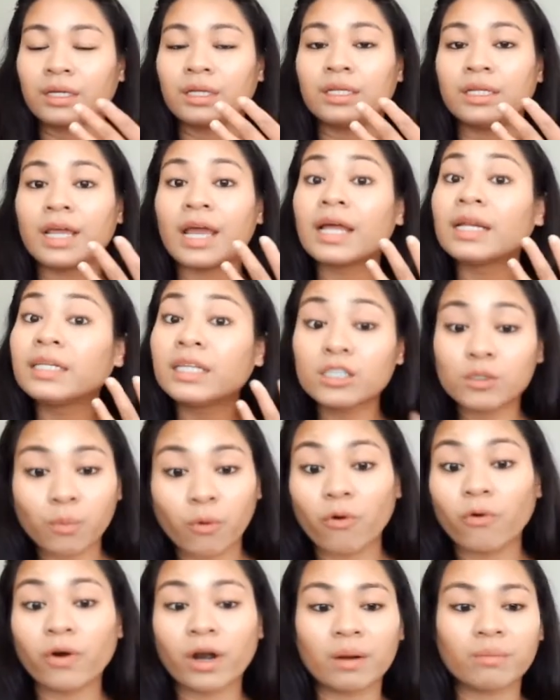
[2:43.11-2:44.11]
then this
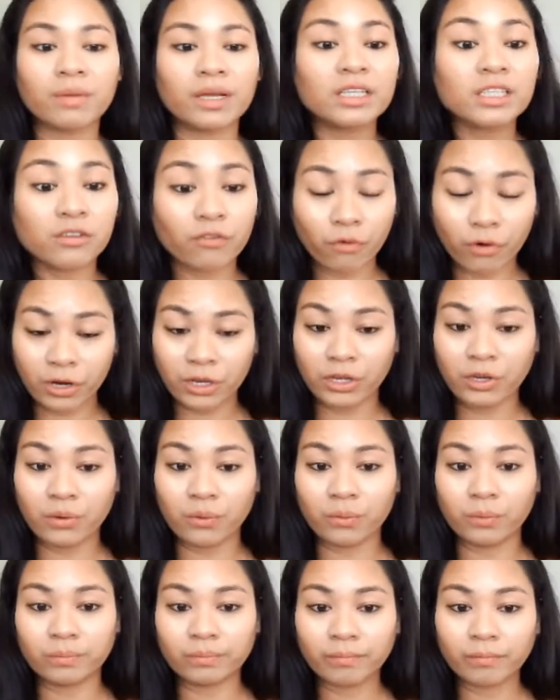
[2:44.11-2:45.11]
program is for
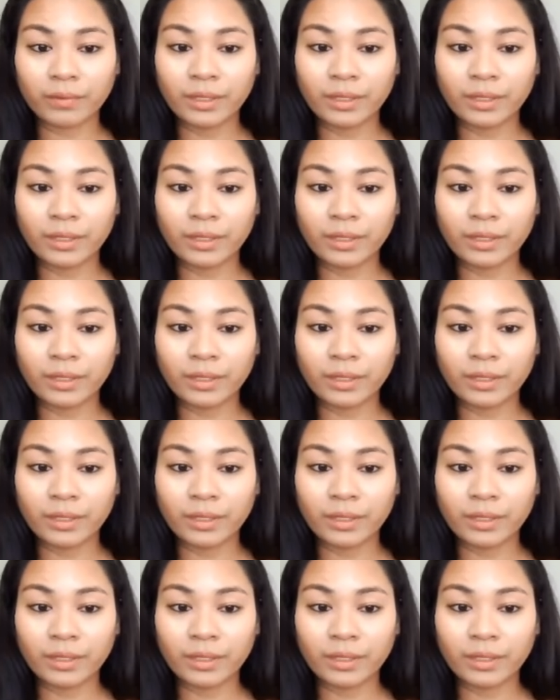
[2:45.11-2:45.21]
you.